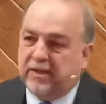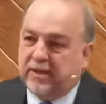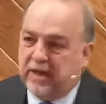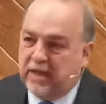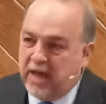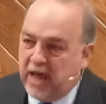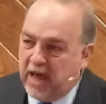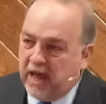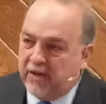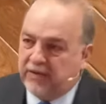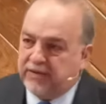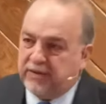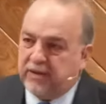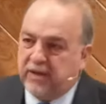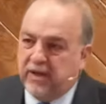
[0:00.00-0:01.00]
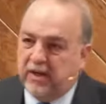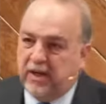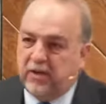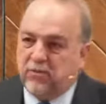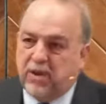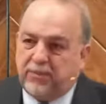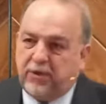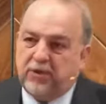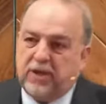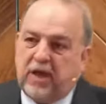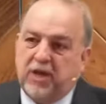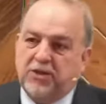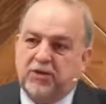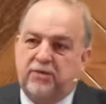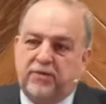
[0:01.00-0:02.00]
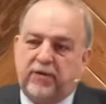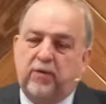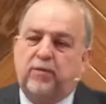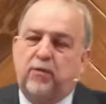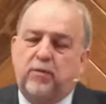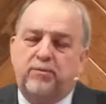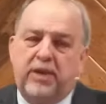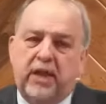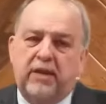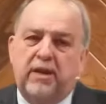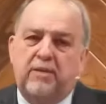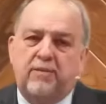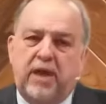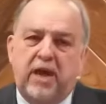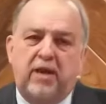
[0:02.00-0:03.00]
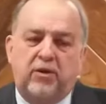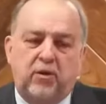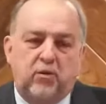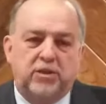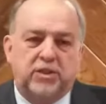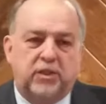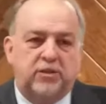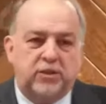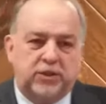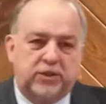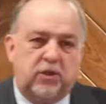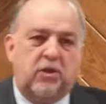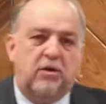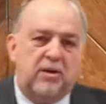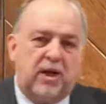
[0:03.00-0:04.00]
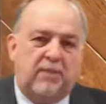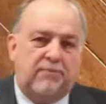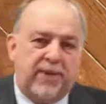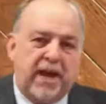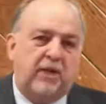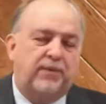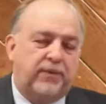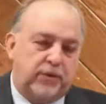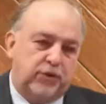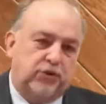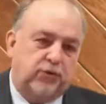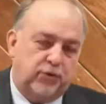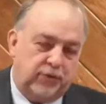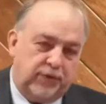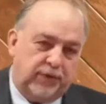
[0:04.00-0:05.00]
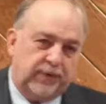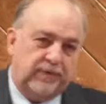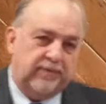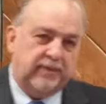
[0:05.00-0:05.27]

He has a reputation for being a man who is concerned about the truth